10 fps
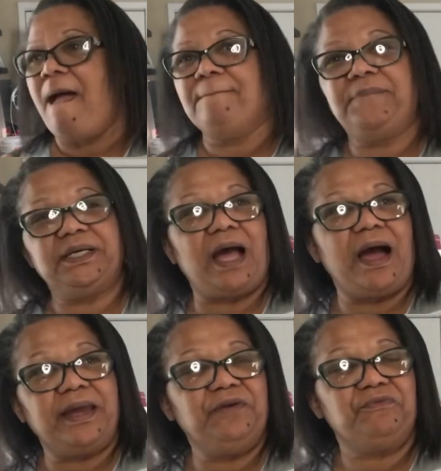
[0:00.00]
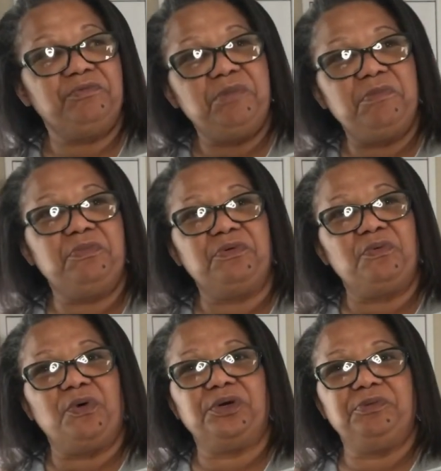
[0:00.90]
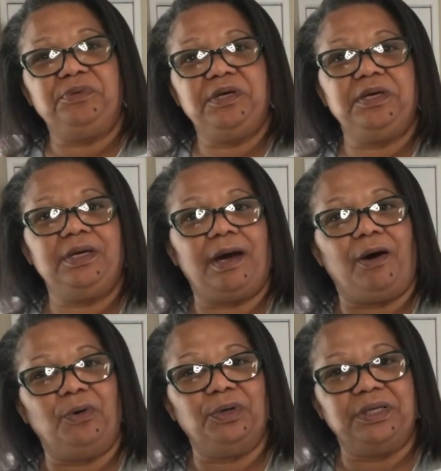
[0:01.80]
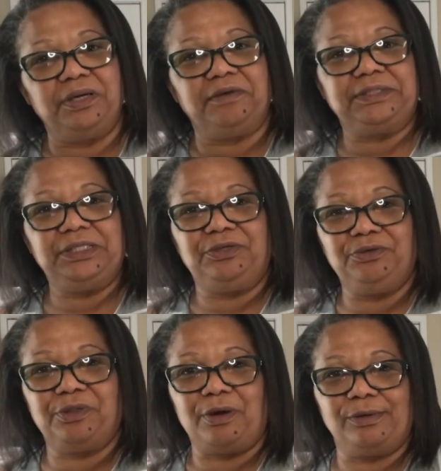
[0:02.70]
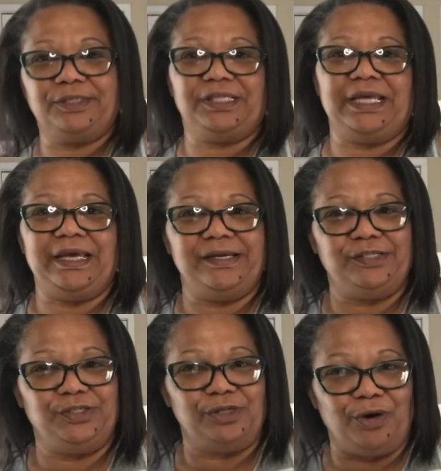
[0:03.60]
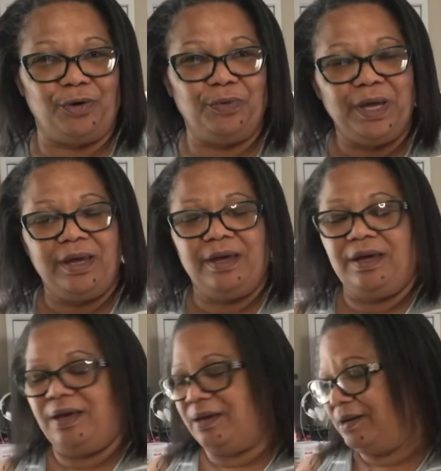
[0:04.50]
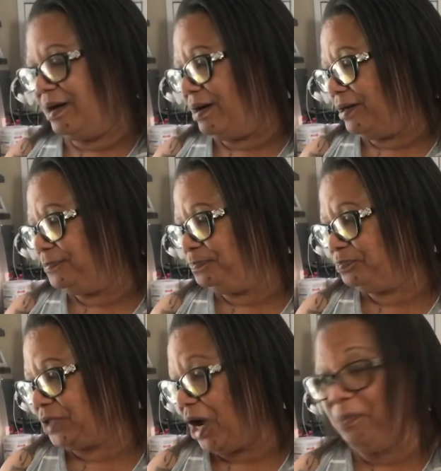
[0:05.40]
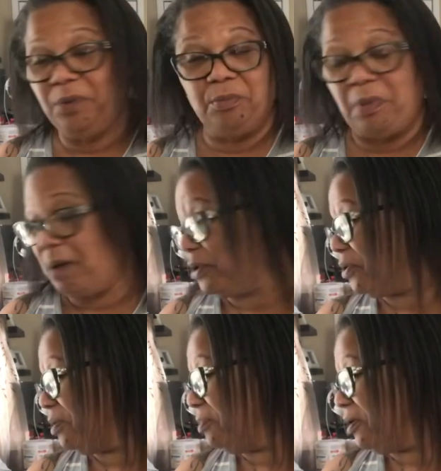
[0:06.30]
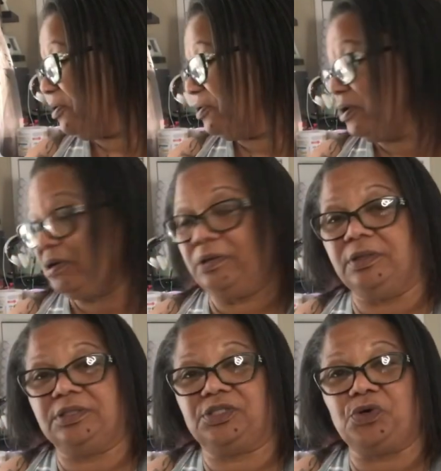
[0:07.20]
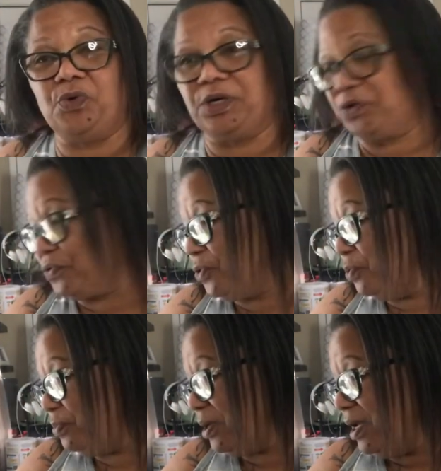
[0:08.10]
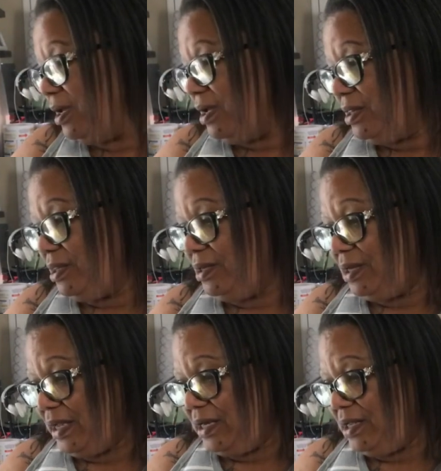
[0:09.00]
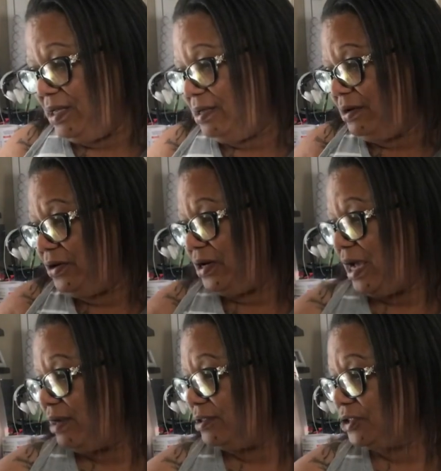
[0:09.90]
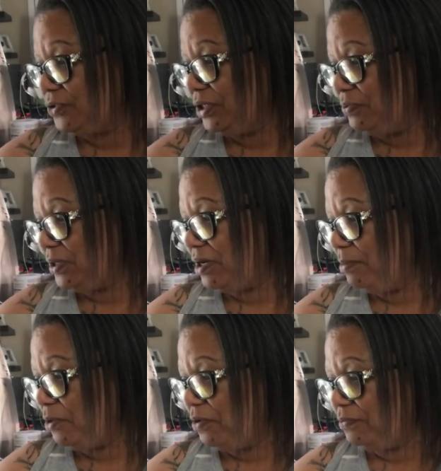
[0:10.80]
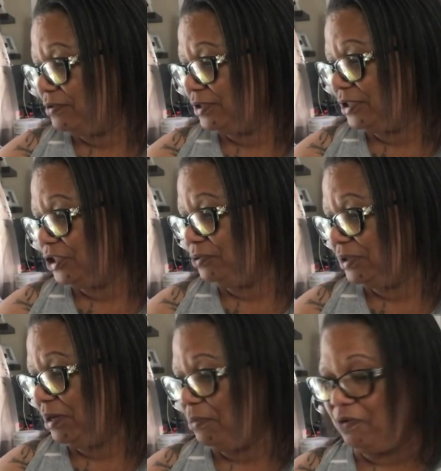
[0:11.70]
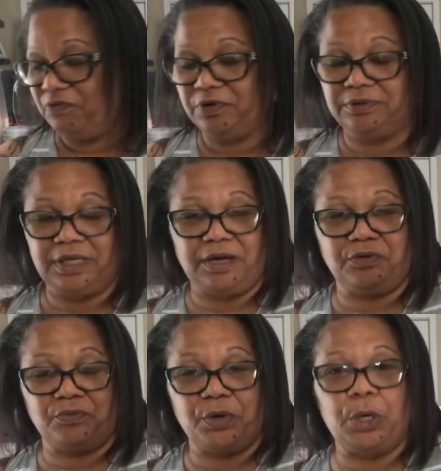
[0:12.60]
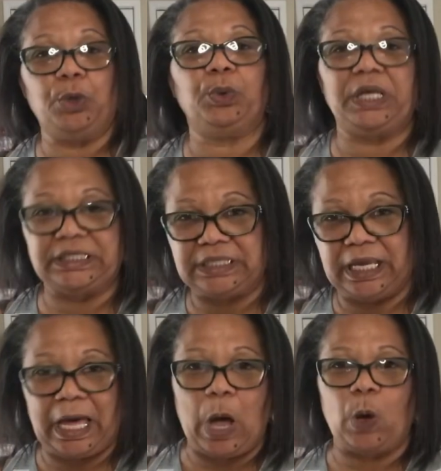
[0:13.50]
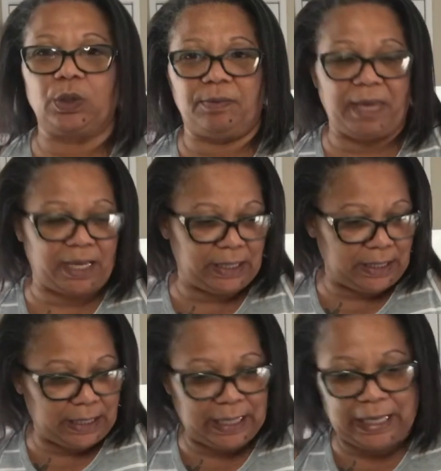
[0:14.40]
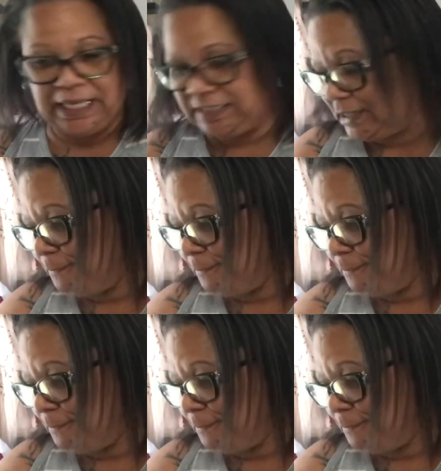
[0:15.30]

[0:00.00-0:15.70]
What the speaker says: But I can remember wanting to be old enough to do those things, you know. And I remember my grandmother and her little sewing group, little lady and her down the street would come over. She would come over down the road, as they called it back in the days,